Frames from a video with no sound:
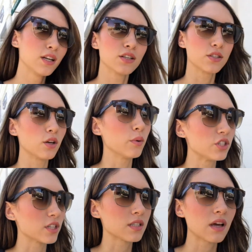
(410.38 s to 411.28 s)
So we
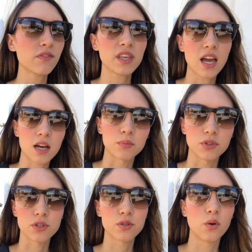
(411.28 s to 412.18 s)
just left the Apple
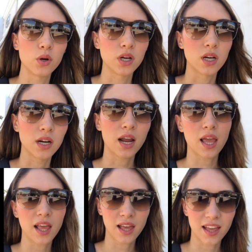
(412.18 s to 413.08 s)
store
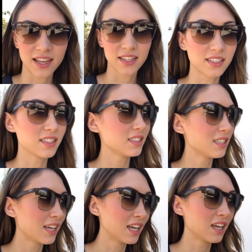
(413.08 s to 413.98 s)
and
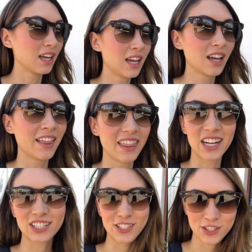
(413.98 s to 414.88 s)

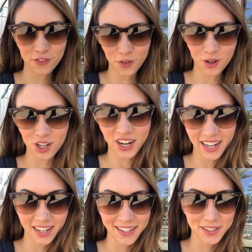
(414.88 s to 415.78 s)
there's a Sephora
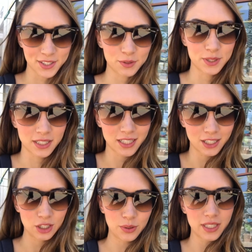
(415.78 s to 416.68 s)
right here, so we're gonna
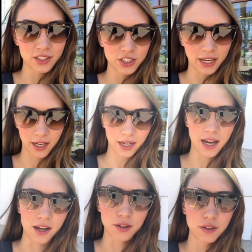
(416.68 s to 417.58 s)
go in and check it
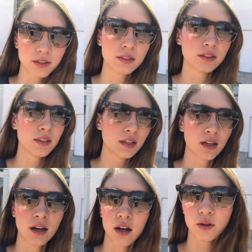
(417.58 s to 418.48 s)
out.
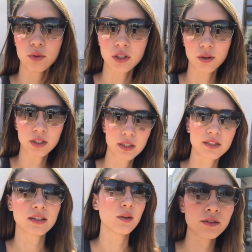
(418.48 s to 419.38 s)
Oh, we're going in the
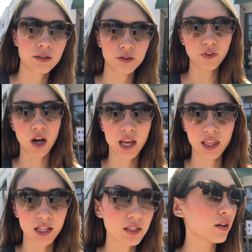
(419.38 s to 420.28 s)
sun. So far, I
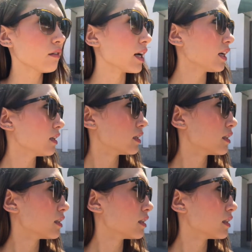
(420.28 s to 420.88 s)
think it's all right.